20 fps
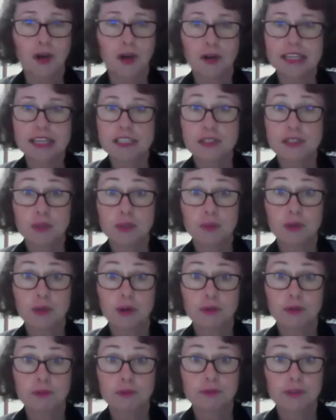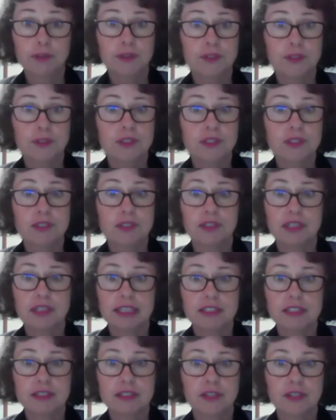It's all whole foods, so
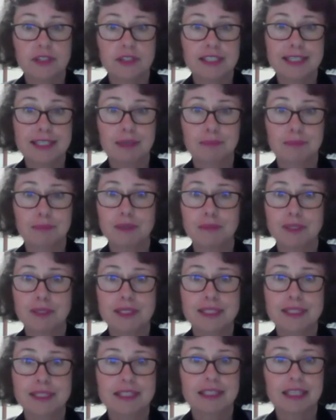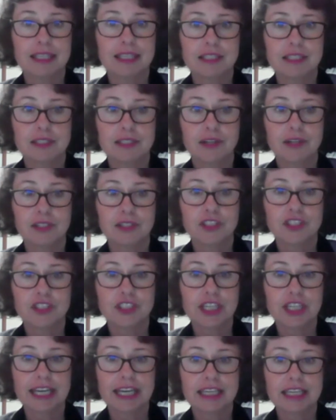there's no supplements, there's no
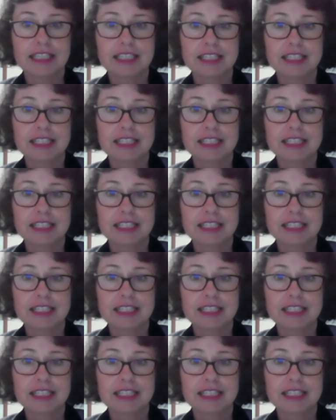shakes.